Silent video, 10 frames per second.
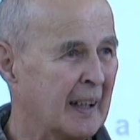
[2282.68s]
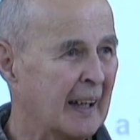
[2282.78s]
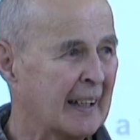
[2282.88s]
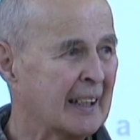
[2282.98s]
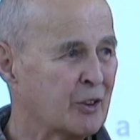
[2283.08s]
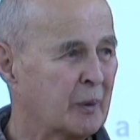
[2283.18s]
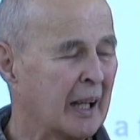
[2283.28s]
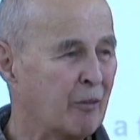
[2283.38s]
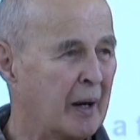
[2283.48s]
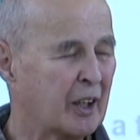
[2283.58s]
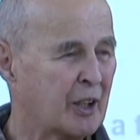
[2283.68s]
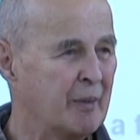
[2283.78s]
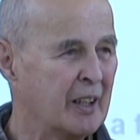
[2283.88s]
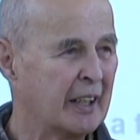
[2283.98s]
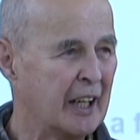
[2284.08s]
I guess what I want to
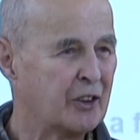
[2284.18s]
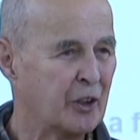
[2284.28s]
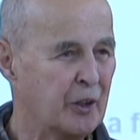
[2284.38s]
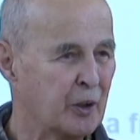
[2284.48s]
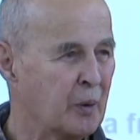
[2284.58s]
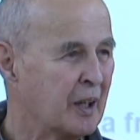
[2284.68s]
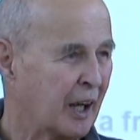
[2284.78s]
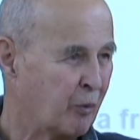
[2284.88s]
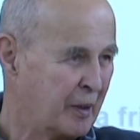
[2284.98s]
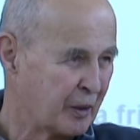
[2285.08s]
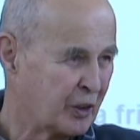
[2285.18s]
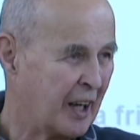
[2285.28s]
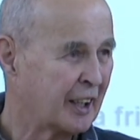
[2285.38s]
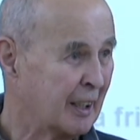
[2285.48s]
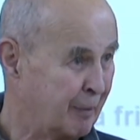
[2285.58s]
communicate to you, and we were
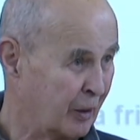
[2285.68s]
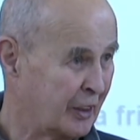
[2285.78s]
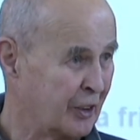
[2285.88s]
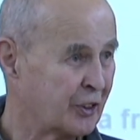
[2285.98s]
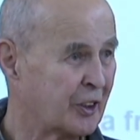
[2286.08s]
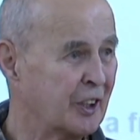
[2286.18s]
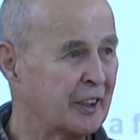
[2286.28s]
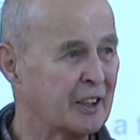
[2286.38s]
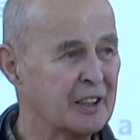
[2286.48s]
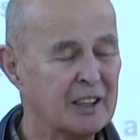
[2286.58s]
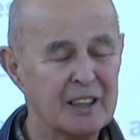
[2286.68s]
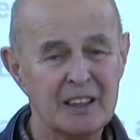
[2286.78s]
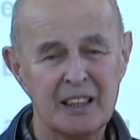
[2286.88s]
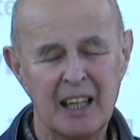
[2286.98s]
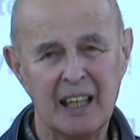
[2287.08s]
talking about this earlier,
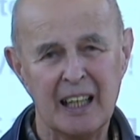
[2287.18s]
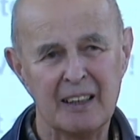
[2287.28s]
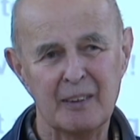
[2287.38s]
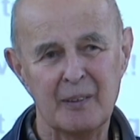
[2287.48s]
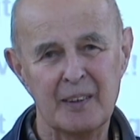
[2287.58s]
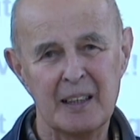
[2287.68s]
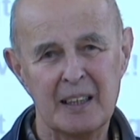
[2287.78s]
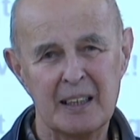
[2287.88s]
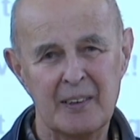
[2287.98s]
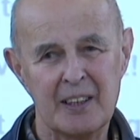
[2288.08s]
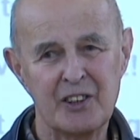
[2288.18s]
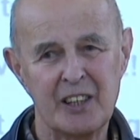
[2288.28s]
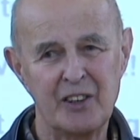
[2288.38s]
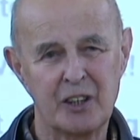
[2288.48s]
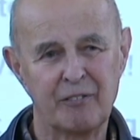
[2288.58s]
uh, this
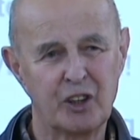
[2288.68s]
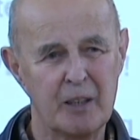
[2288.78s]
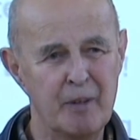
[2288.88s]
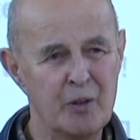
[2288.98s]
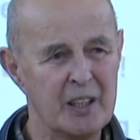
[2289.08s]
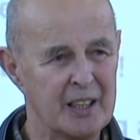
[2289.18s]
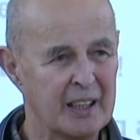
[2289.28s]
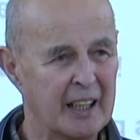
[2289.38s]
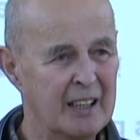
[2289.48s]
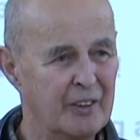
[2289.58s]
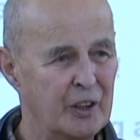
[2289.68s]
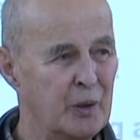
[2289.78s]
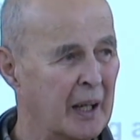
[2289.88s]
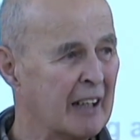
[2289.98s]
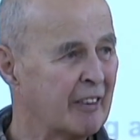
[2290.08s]
sense of community, eh? You
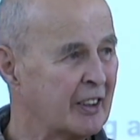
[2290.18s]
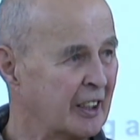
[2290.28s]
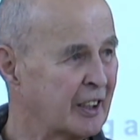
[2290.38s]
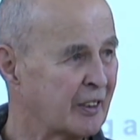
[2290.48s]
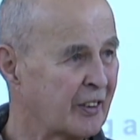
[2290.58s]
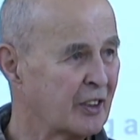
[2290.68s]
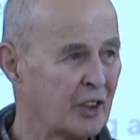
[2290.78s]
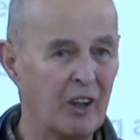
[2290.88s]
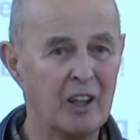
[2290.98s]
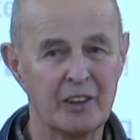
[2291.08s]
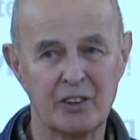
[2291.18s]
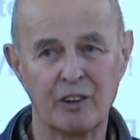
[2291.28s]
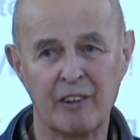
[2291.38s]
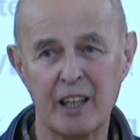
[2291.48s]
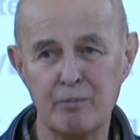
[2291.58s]
have it here. This hall is
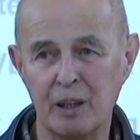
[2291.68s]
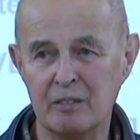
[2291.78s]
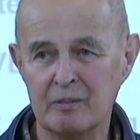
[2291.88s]
incredible.